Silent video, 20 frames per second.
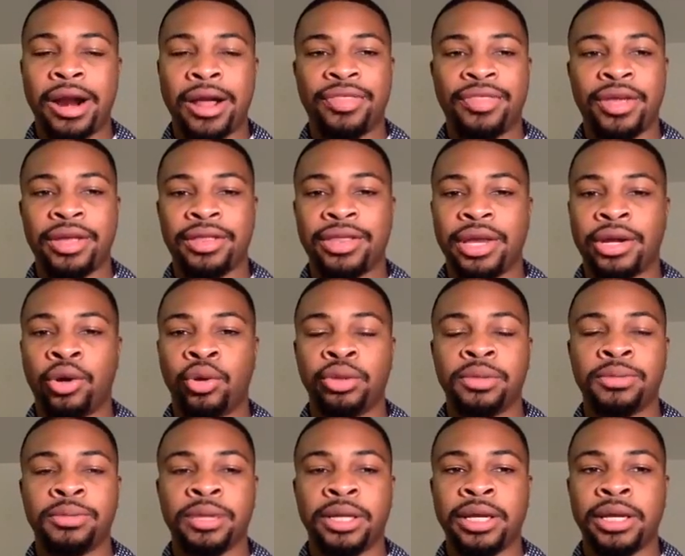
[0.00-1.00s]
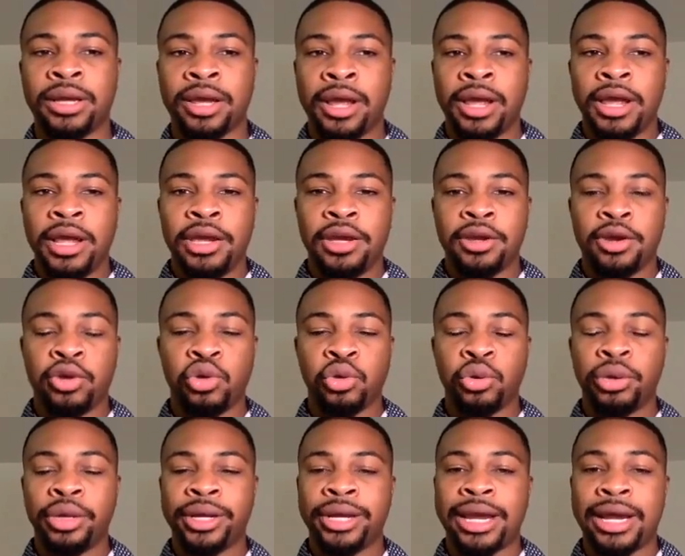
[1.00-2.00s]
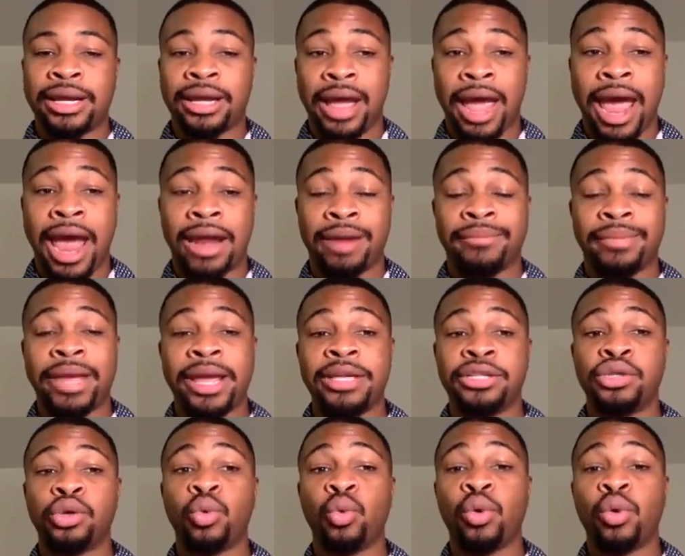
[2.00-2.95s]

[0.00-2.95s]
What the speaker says: I think that ultimately, you look at an Adam Gase who